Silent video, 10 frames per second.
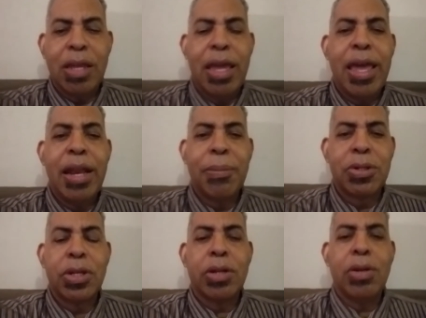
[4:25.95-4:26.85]
and in
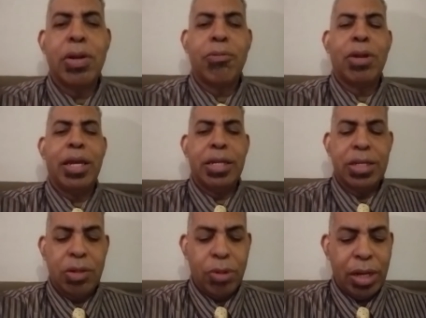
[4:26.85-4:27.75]
particular, in relate
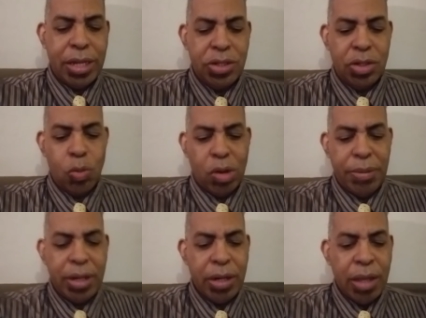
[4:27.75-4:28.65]
as it relates to
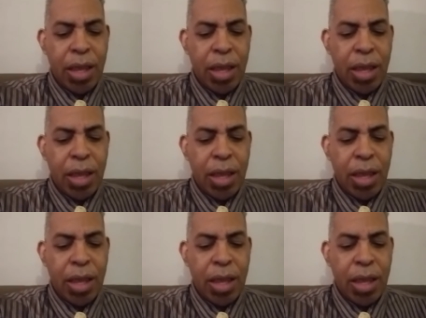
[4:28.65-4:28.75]
women.